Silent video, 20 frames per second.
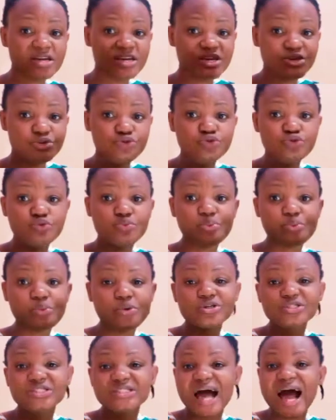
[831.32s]
you
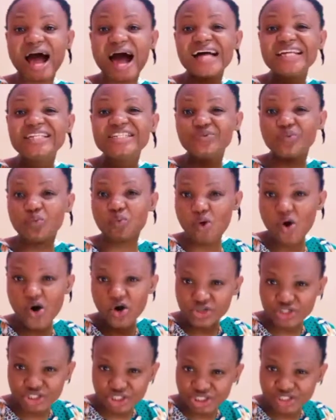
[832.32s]
must hand
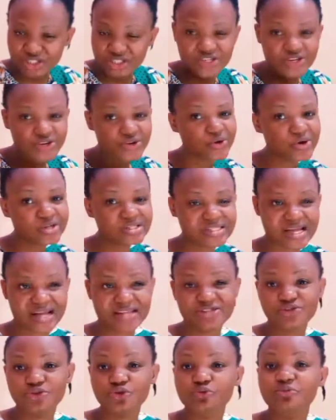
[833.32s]
wash, not
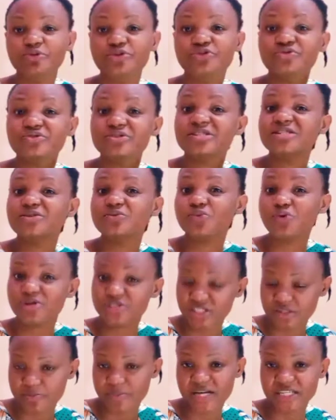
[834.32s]
that you be using the
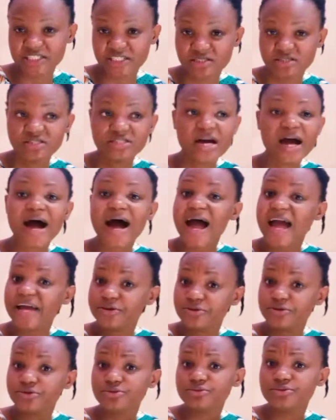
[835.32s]
washing machine. I
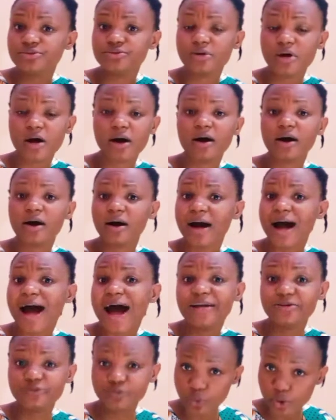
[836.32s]
do
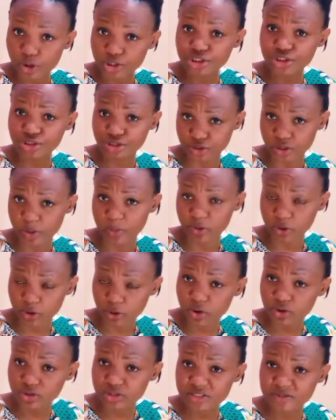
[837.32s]
hand wash some
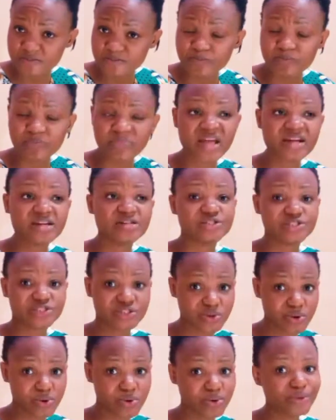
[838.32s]
clothes,
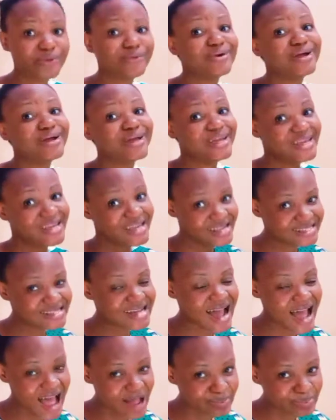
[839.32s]
so
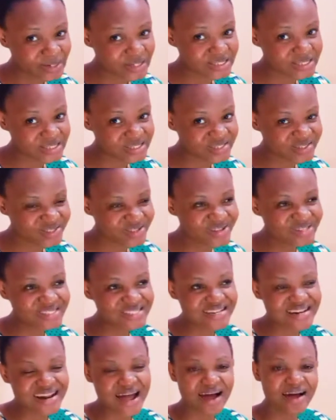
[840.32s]
it happens. Don't
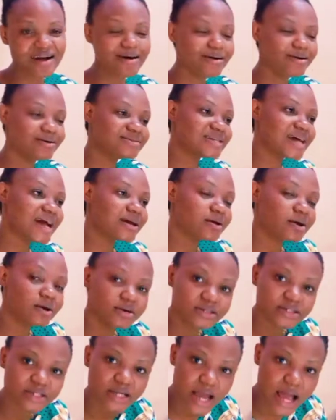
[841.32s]
think that, oh, thank
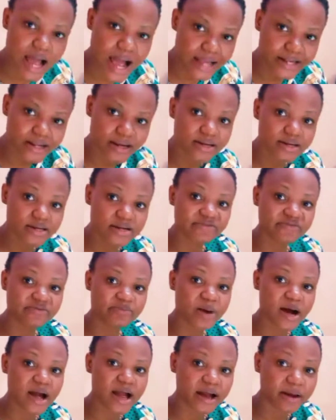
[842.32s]
God I don't leave
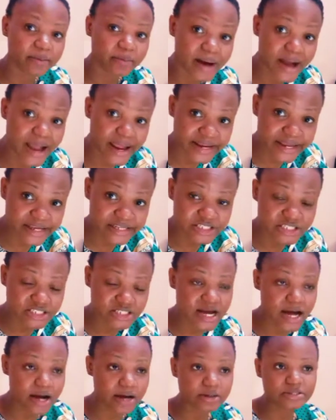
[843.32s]
my
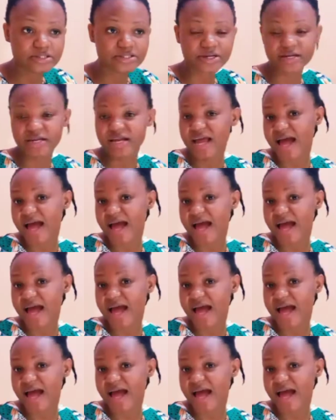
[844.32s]
Nigeria country,